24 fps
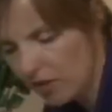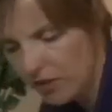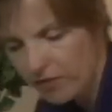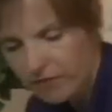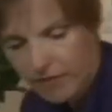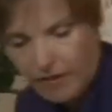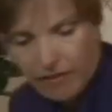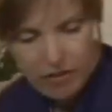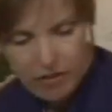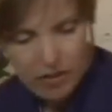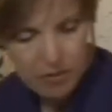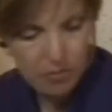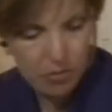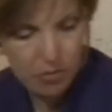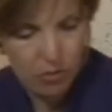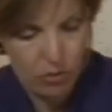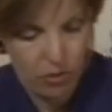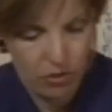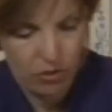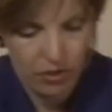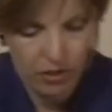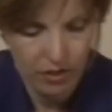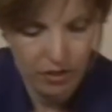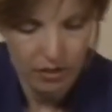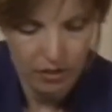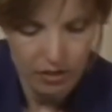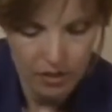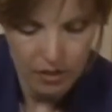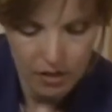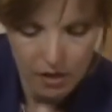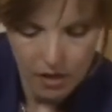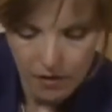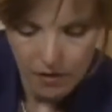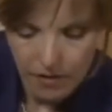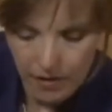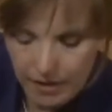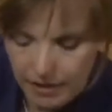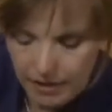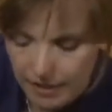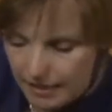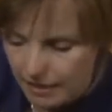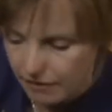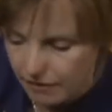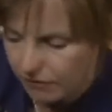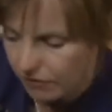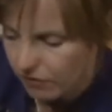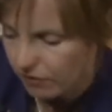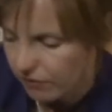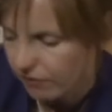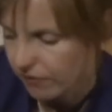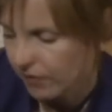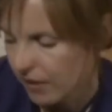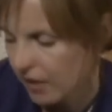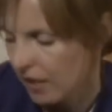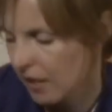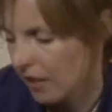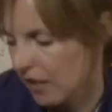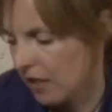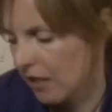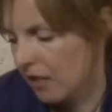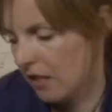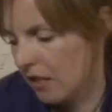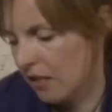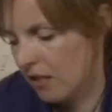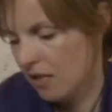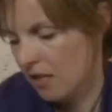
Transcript: is very important. Then lift the feet